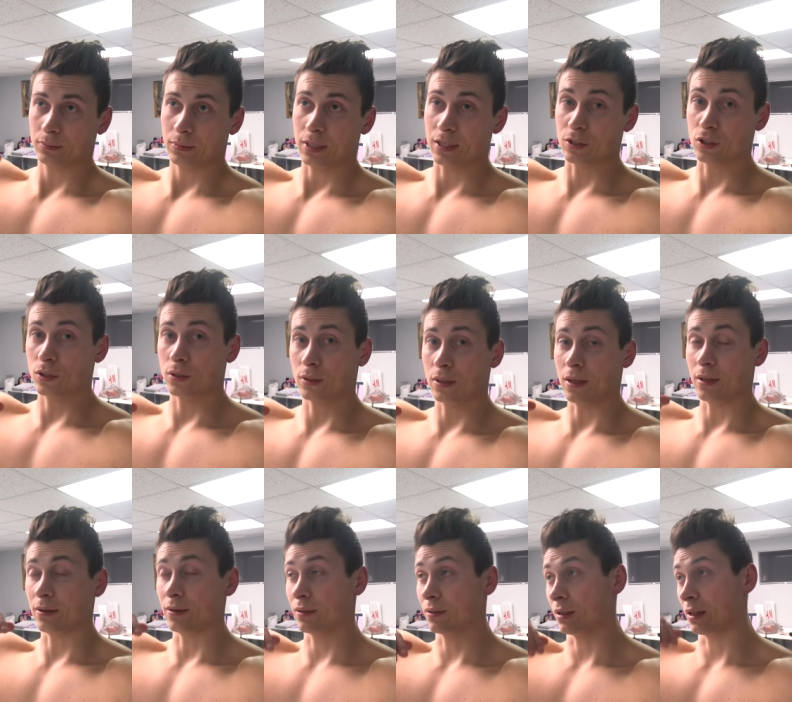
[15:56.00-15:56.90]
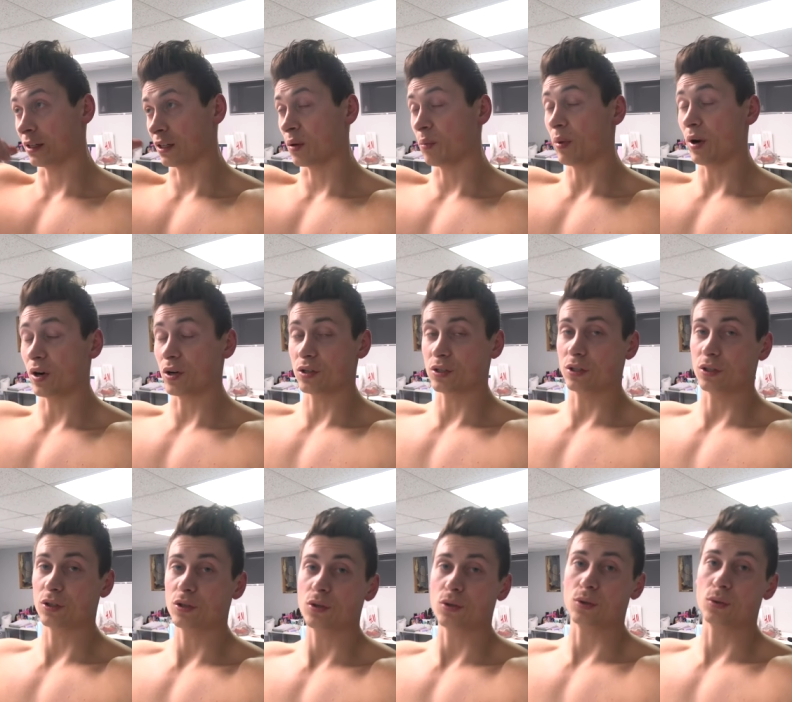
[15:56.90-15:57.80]
in, in, in
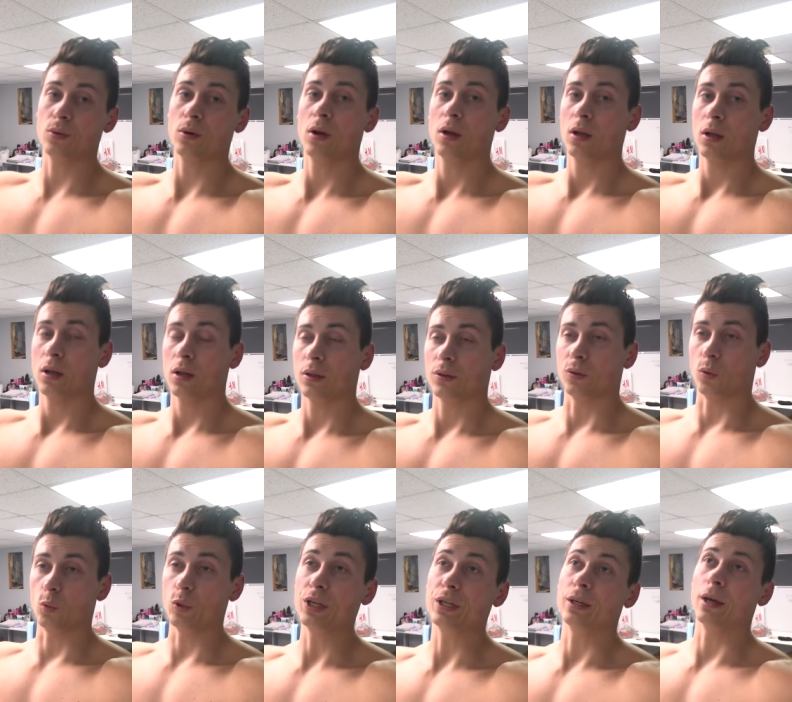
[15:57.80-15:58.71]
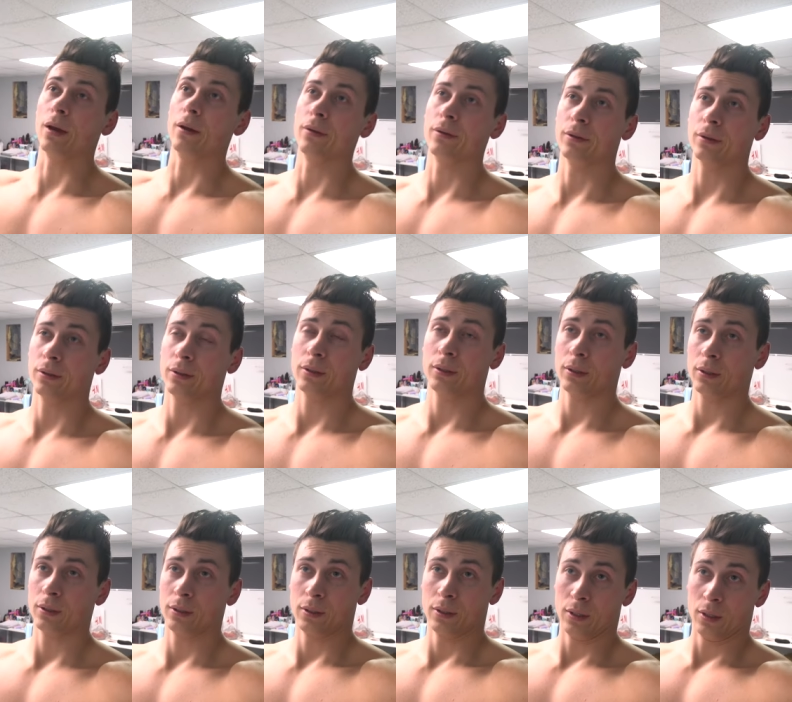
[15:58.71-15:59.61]
comparison to the weekend
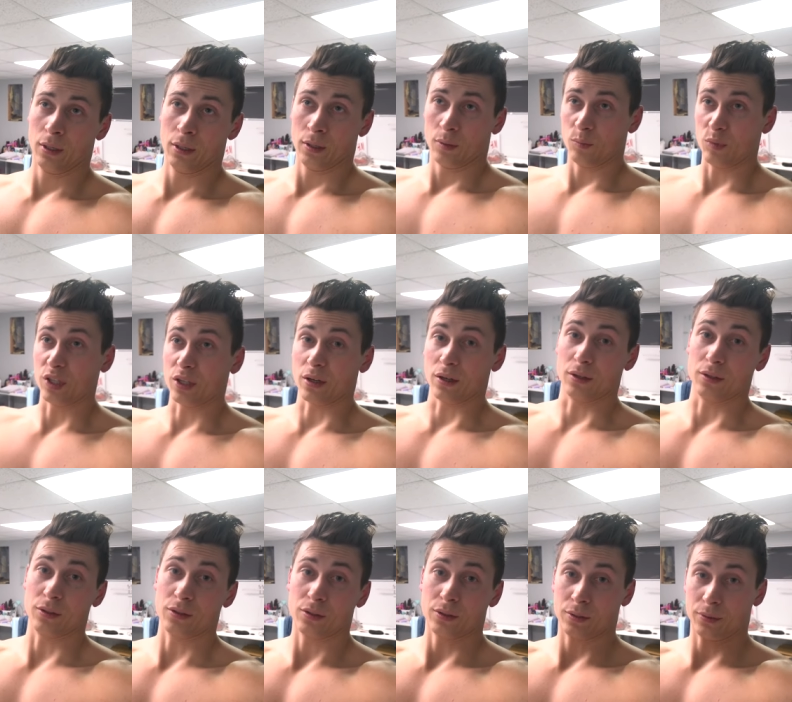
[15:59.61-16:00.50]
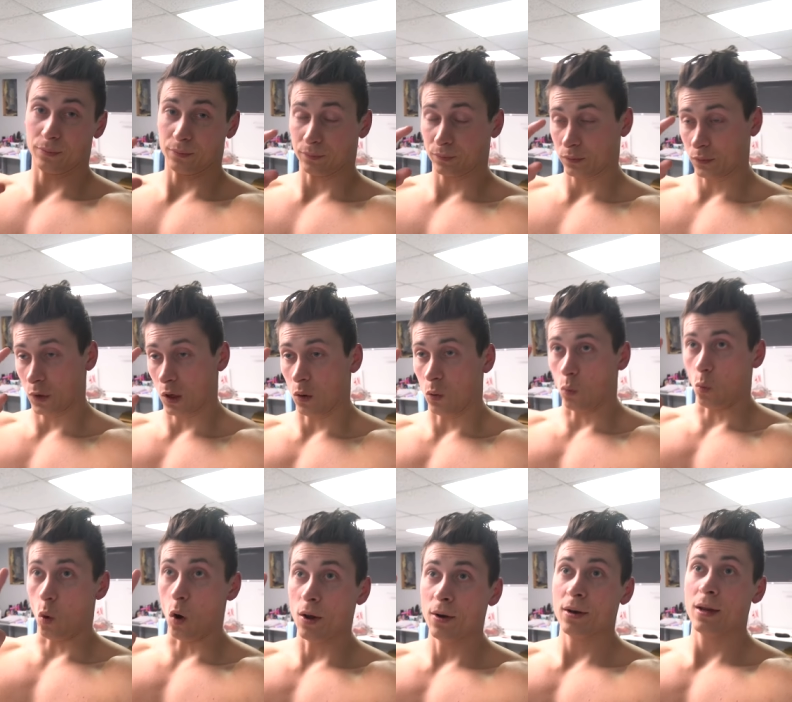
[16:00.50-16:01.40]
because
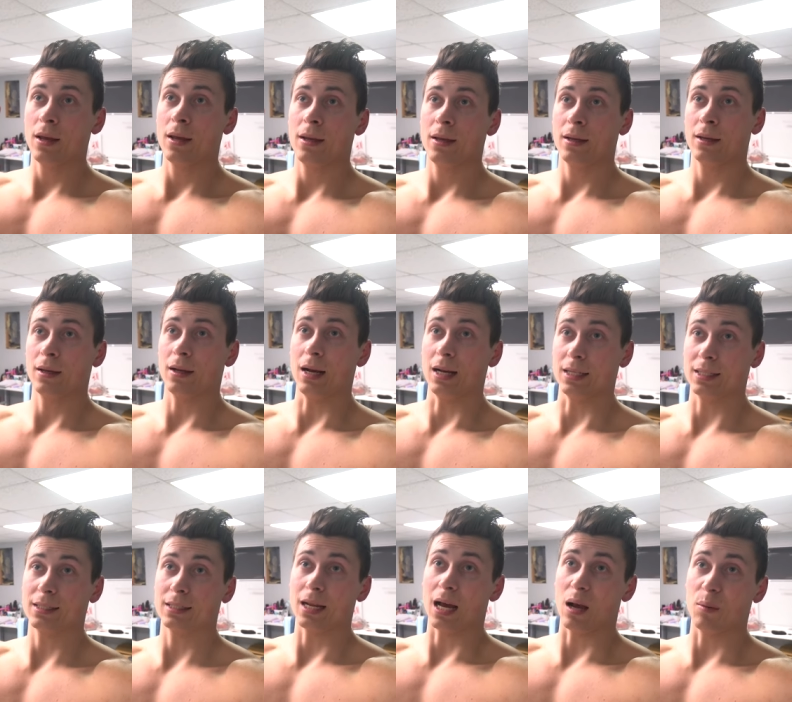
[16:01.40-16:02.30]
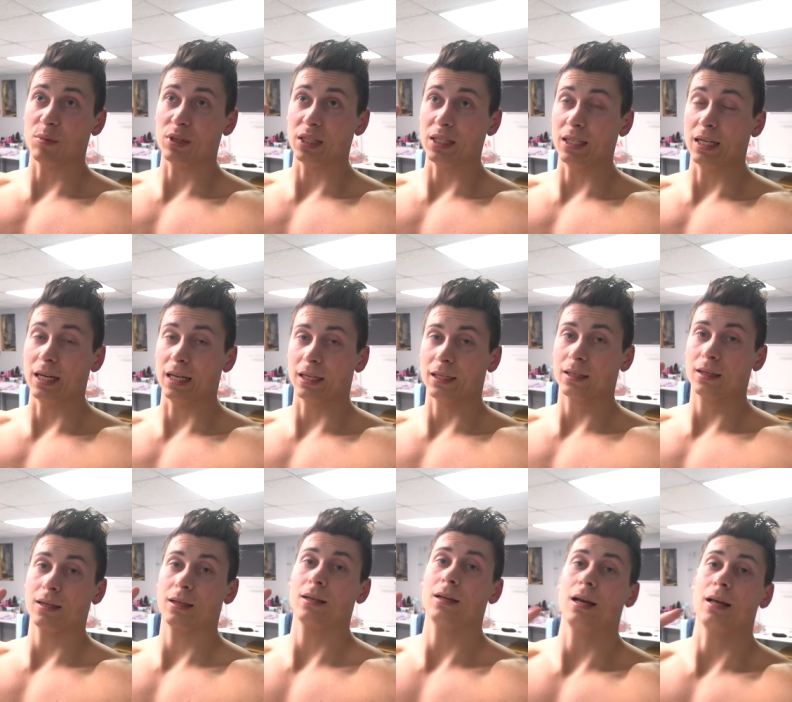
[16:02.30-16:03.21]
one, I stop eating
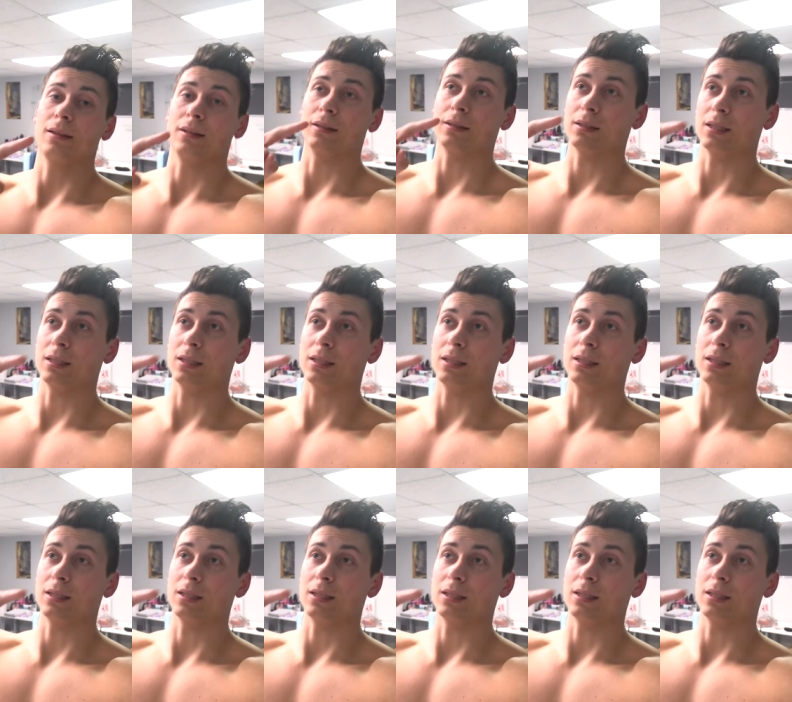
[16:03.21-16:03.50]
at the